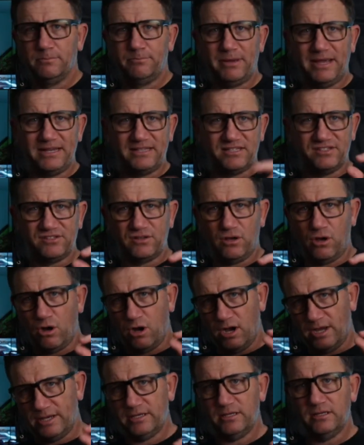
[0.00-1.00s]
Peak
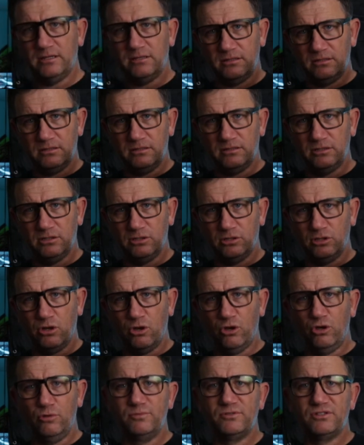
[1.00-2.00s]
Design little
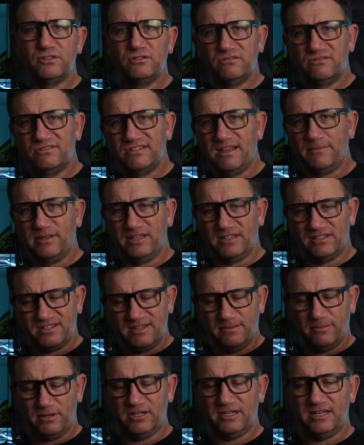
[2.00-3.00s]
hoops, something
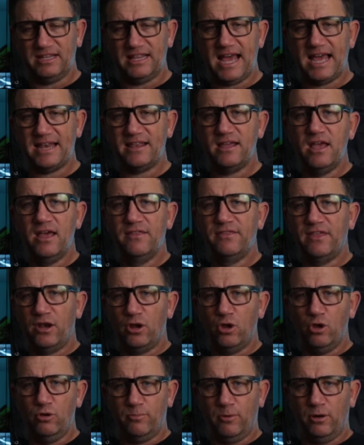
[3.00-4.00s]
similar to that
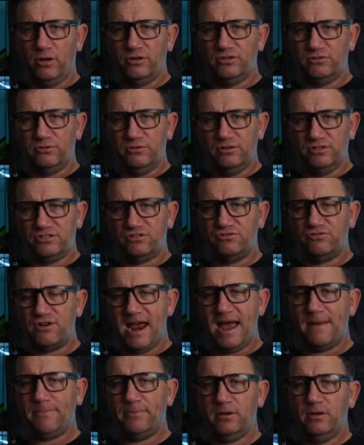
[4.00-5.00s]
hoop onto a
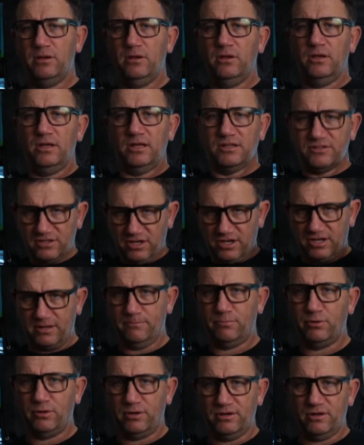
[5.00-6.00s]
strap, so you can
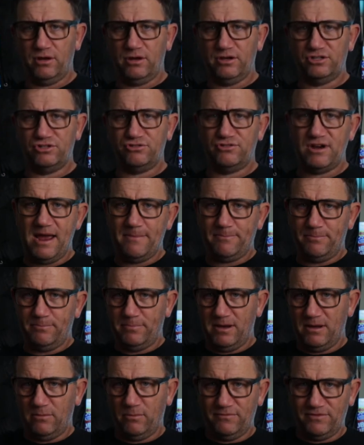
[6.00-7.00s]
put it on a strap,
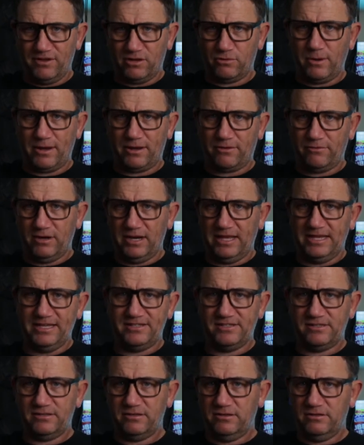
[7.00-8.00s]
but with a quick
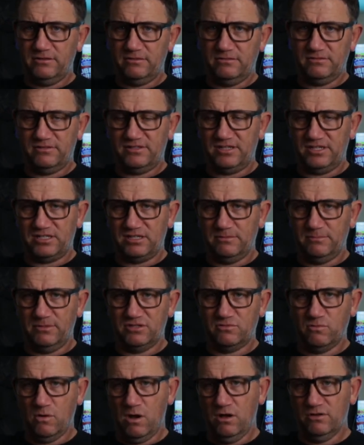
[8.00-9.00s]
release system
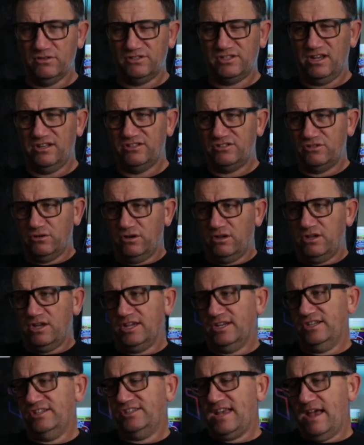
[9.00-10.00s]
as well. So it's sort of, you
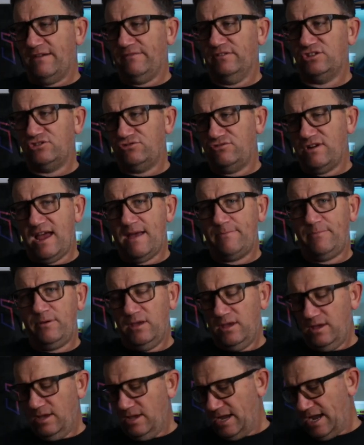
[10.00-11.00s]
can just have a strap
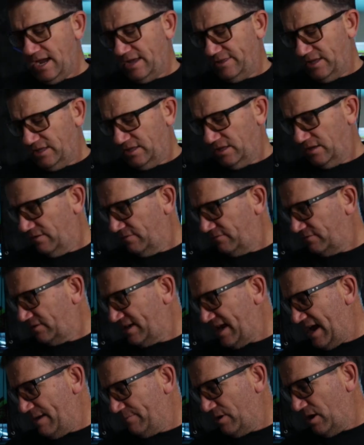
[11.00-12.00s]
and then the
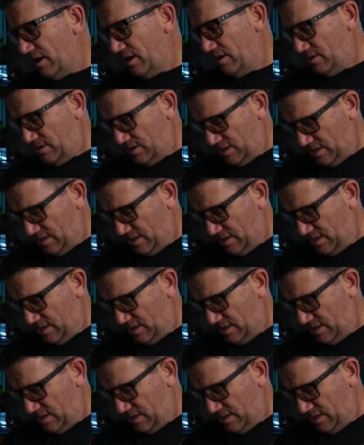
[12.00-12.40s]
camera